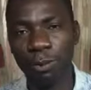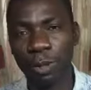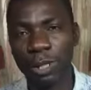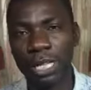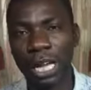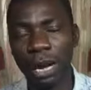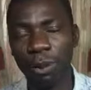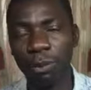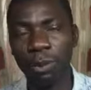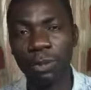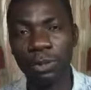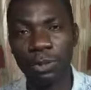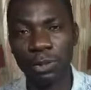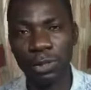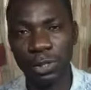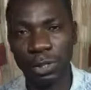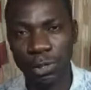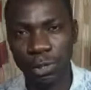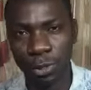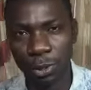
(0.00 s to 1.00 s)
what I want to
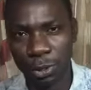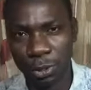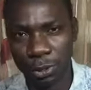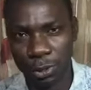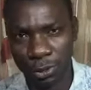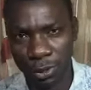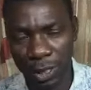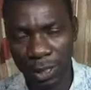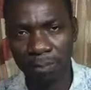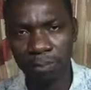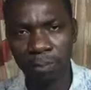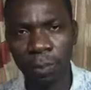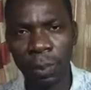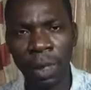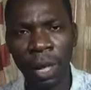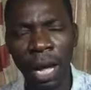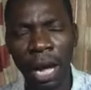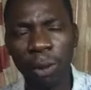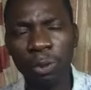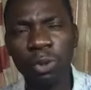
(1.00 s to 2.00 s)
discuss today.
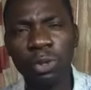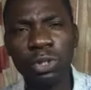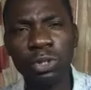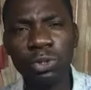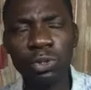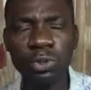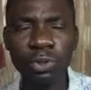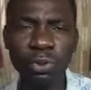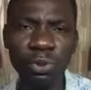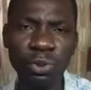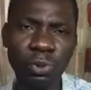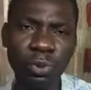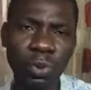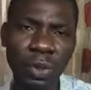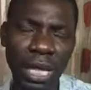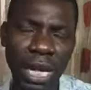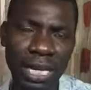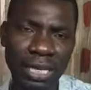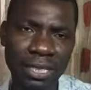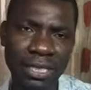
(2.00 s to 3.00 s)
I want you to know
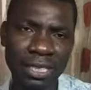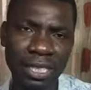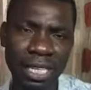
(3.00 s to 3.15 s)
that